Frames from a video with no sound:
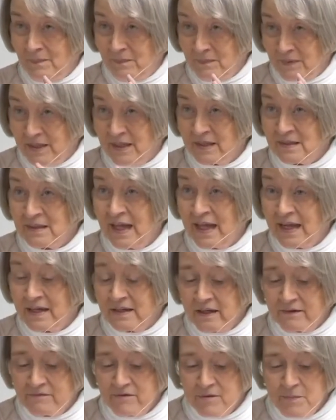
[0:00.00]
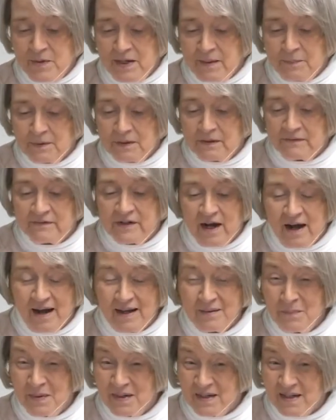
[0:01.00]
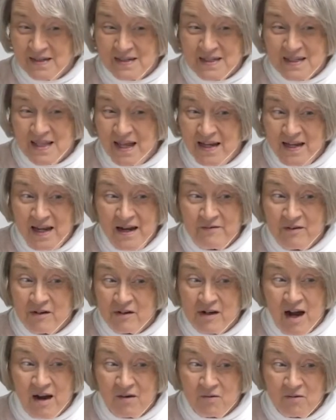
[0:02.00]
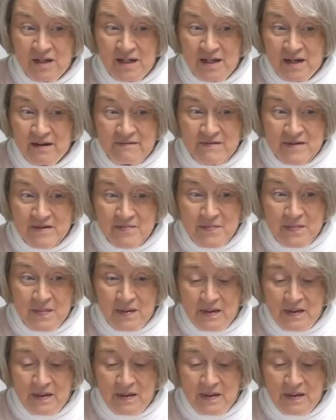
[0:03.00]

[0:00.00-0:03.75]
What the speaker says: the land of the people of God because they never got rid of them.